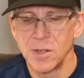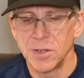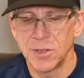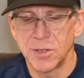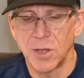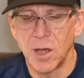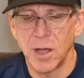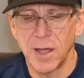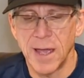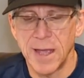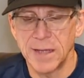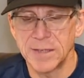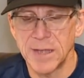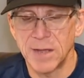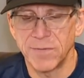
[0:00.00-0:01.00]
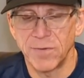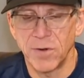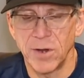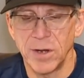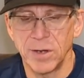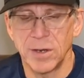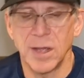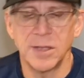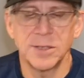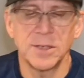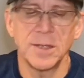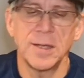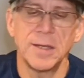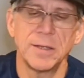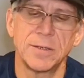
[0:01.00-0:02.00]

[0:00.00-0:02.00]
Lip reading: The tongue hangs out very nicely.